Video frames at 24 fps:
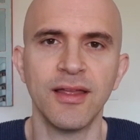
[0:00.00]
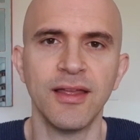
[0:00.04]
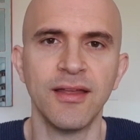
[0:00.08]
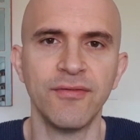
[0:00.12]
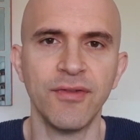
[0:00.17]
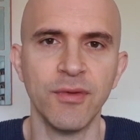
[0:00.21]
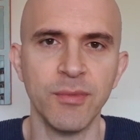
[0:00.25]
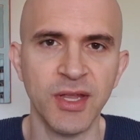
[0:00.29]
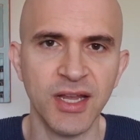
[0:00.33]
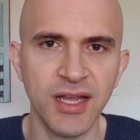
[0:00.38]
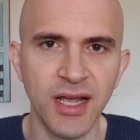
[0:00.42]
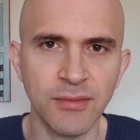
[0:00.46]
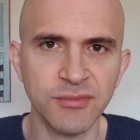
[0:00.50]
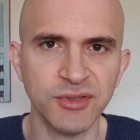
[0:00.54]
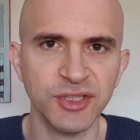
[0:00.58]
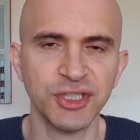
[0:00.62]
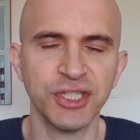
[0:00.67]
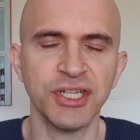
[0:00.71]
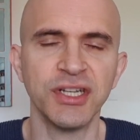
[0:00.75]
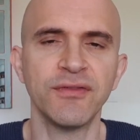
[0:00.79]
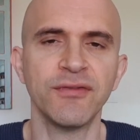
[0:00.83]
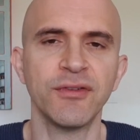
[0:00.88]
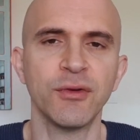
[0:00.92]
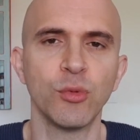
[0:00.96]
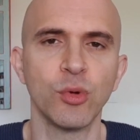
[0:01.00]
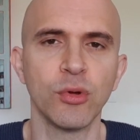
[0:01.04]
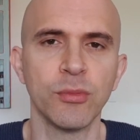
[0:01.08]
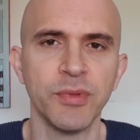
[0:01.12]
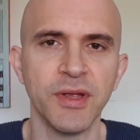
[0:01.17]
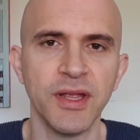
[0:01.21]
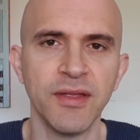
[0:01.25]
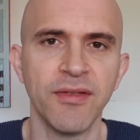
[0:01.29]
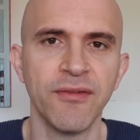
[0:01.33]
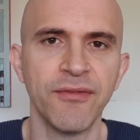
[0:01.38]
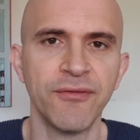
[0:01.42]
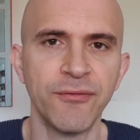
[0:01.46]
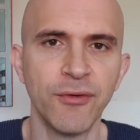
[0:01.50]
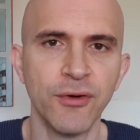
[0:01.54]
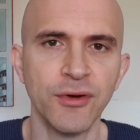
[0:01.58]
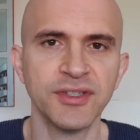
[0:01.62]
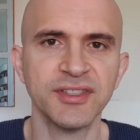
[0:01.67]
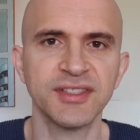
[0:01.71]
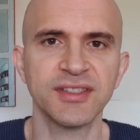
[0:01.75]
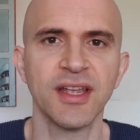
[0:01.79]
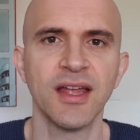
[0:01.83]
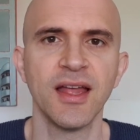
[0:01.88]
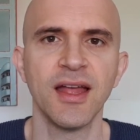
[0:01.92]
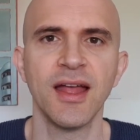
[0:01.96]
if he becomes chief, he will be the
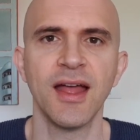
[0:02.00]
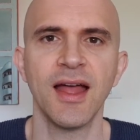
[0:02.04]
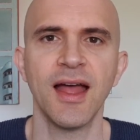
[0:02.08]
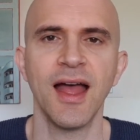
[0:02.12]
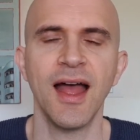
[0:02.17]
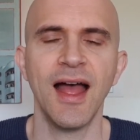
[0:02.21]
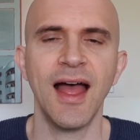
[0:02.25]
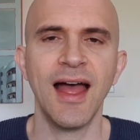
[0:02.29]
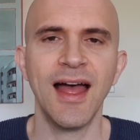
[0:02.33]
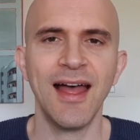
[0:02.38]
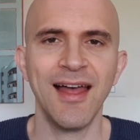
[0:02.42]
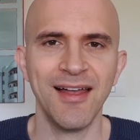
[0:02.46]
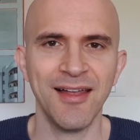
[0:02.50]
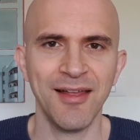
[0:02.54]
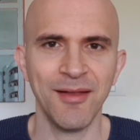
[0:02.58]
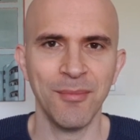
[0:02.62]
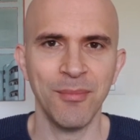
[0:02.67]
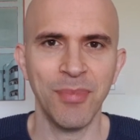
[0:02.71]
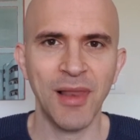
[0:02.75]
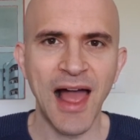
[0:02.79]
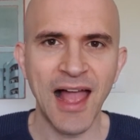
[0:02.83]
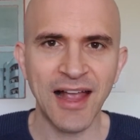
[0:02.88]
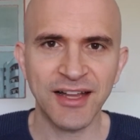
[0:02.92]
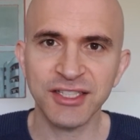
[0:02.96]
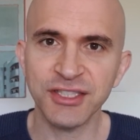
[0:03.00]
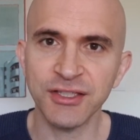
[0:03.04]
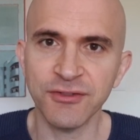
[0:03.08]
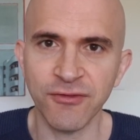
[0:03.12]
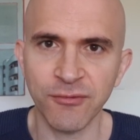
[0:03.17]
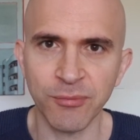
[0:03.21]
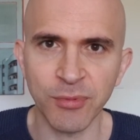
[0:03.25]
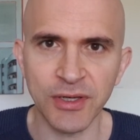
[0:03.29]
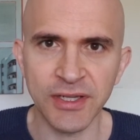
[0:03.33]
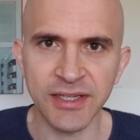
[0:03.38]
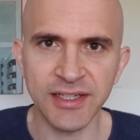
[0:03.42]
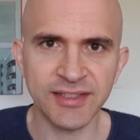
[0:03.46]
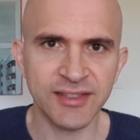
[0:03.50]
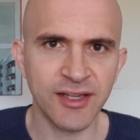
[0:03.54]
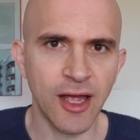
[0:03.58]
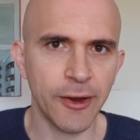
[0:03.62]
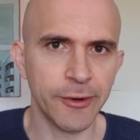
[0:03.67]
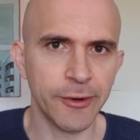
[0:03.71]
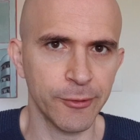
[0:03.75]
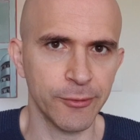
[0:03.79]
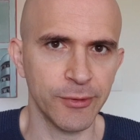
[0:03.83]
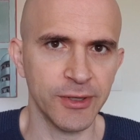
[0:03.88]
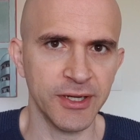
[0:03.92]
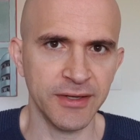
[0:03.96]
first black chief of police,
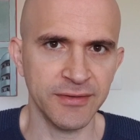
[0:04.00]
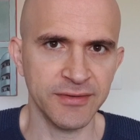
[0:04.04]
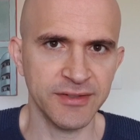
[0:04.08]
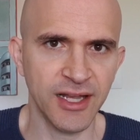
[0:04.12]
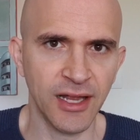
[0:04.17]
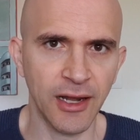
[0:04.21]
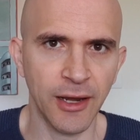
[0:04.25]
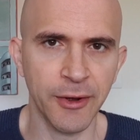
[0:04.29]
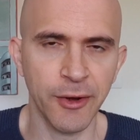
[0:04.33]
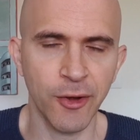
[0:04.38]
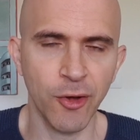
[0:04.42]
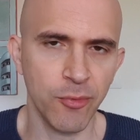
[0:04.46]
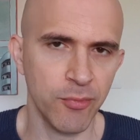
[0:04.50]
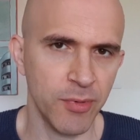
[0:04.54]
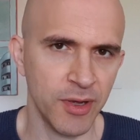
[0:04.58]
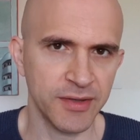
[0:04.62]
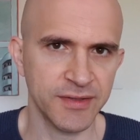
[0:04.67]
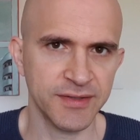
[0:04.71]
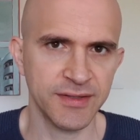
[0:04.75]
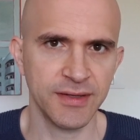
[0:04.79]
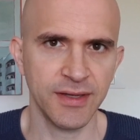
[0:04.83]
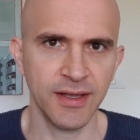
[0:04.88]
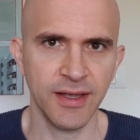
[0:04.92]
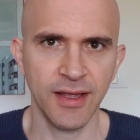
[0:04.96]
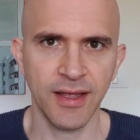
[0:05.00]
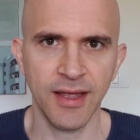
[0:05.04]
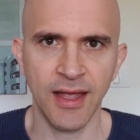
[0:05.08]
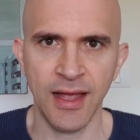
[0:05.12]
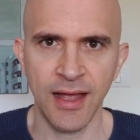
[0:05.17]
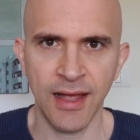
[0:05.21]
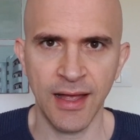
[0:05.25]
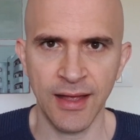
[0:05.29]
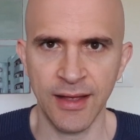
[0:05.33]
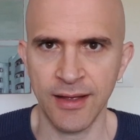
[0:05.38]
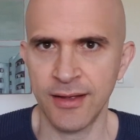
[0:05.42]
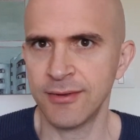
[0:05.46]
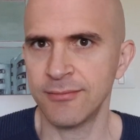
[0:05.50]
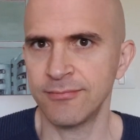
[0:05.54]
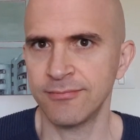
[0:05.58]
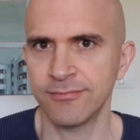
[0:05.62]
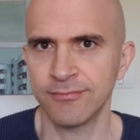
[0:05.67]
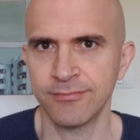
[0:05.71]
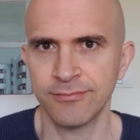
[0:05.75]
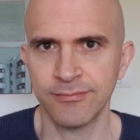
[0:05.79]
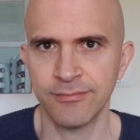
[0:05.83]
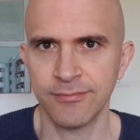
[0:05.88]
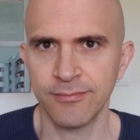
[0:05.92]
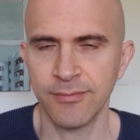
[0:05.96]
only in Delano, but
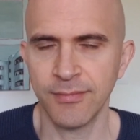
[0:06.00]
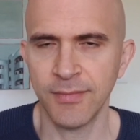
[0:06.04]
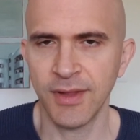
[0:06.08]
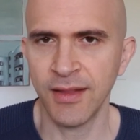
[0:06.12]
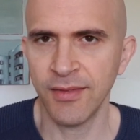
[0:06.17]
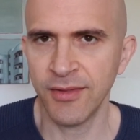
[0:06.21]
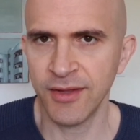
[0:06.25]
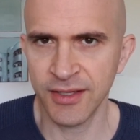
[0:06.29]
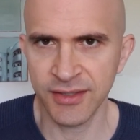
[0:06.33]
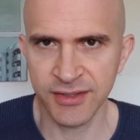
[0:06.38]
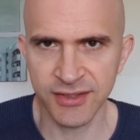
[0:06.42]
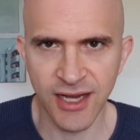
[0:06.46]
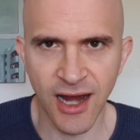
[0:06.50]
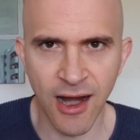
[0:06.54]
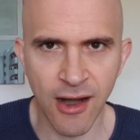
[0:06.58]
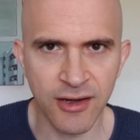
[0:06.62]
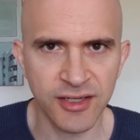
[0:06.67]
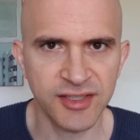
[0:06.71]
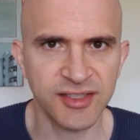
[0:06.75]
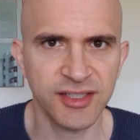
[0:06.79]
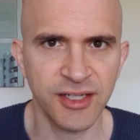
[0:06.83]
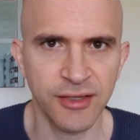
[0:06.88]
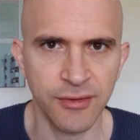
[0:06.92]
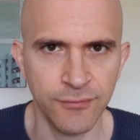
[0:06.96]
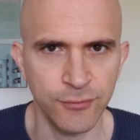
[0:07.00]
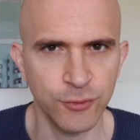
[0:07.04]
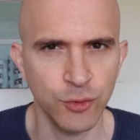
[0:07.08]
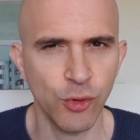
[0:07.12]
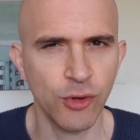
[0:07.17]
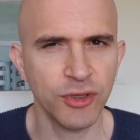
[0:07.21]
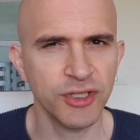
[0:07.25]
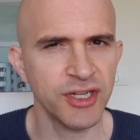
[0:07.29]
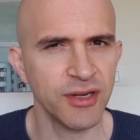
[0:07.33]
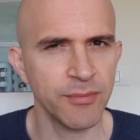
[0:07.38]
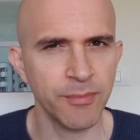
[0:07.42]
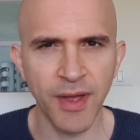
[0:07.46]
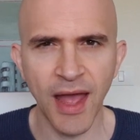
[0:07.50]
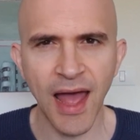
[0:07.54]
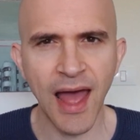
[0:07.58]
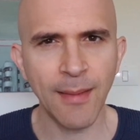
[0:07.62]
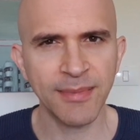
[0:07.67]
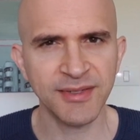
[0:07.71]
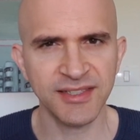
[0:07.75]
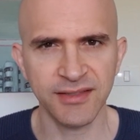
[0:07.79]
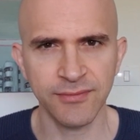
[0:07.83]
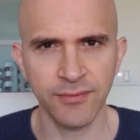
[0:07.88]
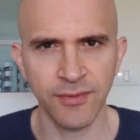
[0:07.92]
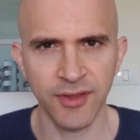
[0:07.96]
in the entire state of Georgia, and
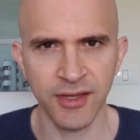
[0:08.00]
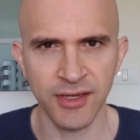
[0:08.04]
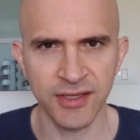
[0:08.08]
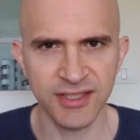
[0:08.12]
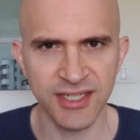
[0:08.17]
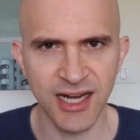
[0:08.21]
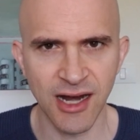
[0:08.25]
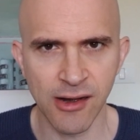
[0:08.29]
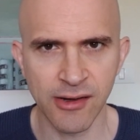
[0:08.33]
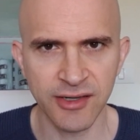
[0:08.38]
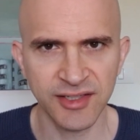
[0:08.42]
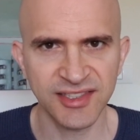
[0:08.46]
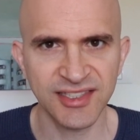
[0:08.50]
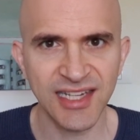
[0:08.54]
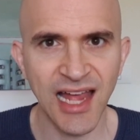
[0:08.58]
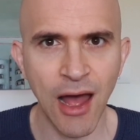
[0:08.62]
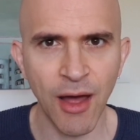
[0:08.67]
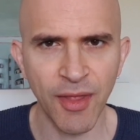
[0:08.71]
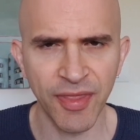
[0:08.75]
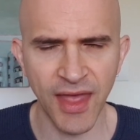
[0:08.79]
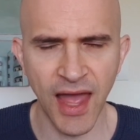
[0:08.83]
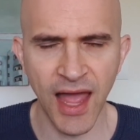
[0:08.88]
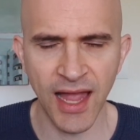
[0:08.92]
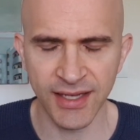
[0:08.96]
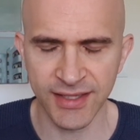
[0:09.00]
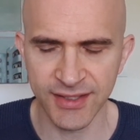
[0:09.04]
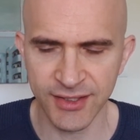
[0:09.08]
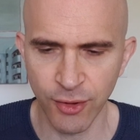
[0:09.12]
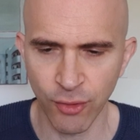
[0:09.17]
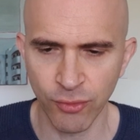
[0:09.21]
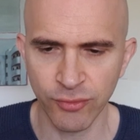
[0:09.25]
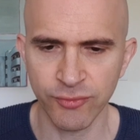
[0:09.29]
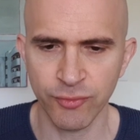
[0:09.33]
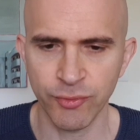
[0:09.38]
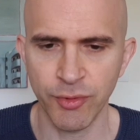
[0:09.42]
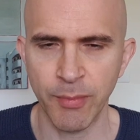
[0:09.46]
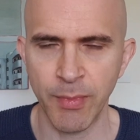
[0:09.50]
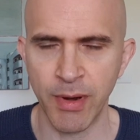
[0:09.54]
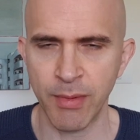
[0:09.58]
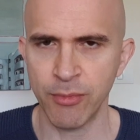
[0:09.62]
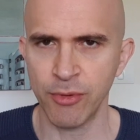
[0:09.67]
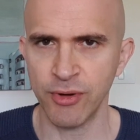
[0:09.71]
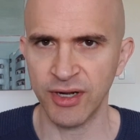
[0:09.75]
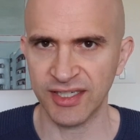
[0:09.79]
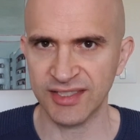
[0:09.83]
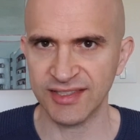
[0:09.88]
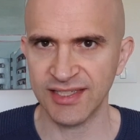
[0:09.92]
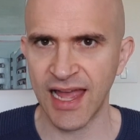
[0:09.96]
perhaps even the entire South. I don't
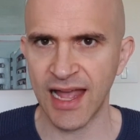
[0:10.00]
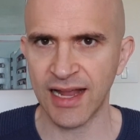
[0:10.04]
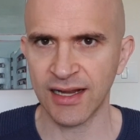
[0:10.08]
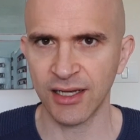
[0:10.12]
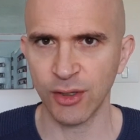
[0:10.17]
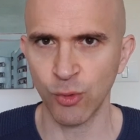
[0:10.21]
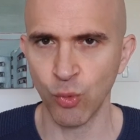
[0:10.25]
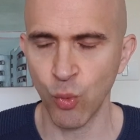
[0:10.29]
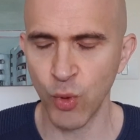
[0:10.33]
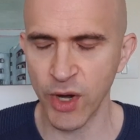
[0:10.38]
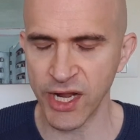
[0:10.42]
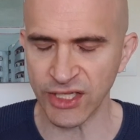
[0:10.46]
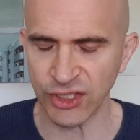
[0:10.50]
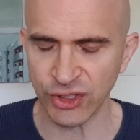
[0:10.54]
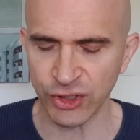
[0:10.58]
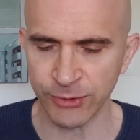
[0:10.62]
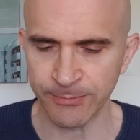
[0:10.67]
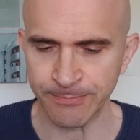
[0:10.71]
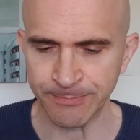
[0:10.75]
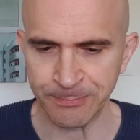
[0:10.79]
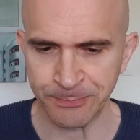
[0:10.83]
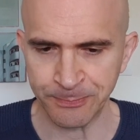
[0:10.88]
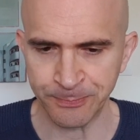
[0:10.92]
remember exactly which.